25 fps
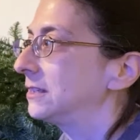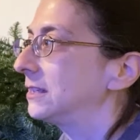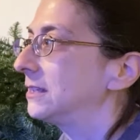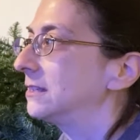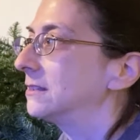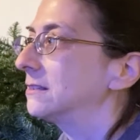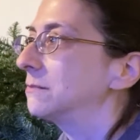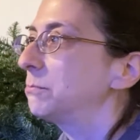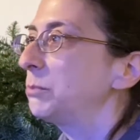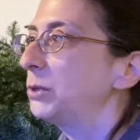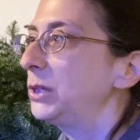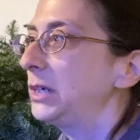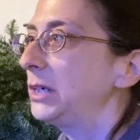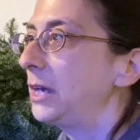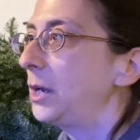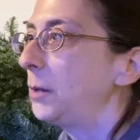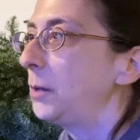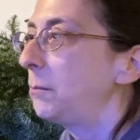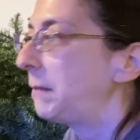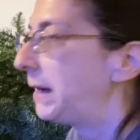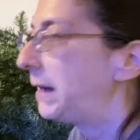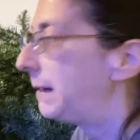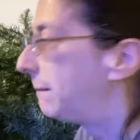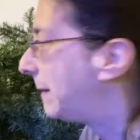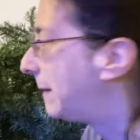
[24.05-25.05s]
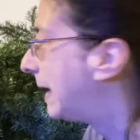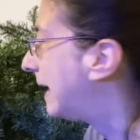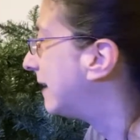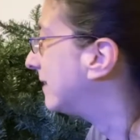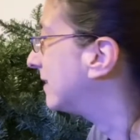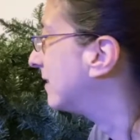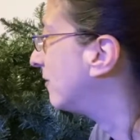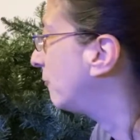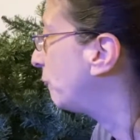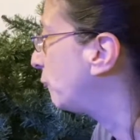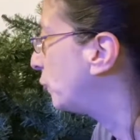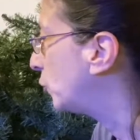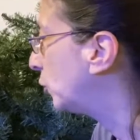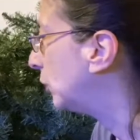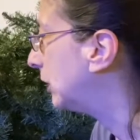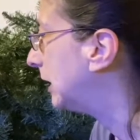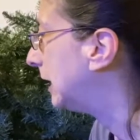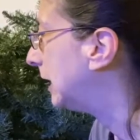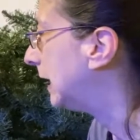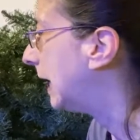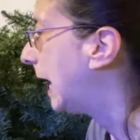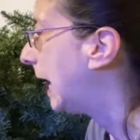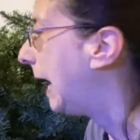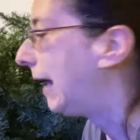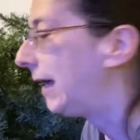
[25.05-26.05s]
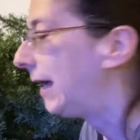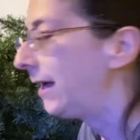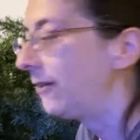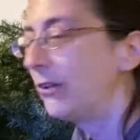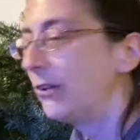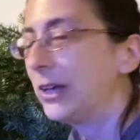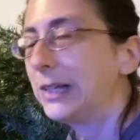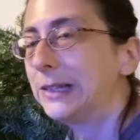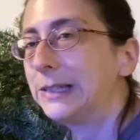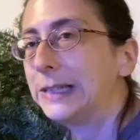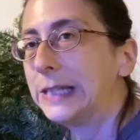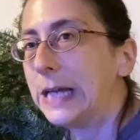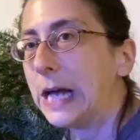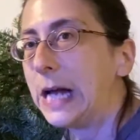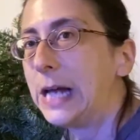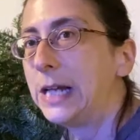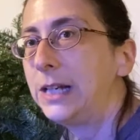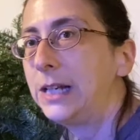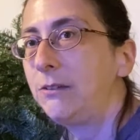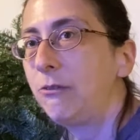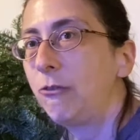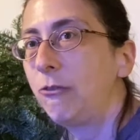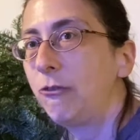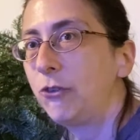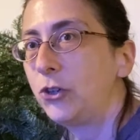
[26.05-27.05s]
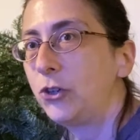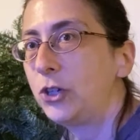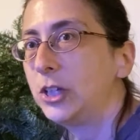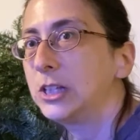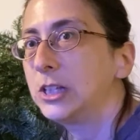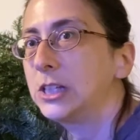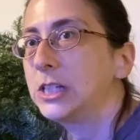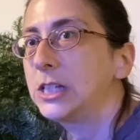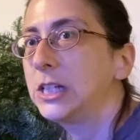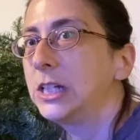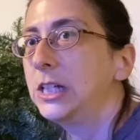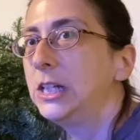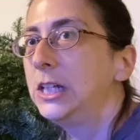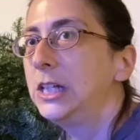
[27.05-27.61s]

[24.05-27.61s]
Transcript: is putting up my massive tree. I have a 9-foot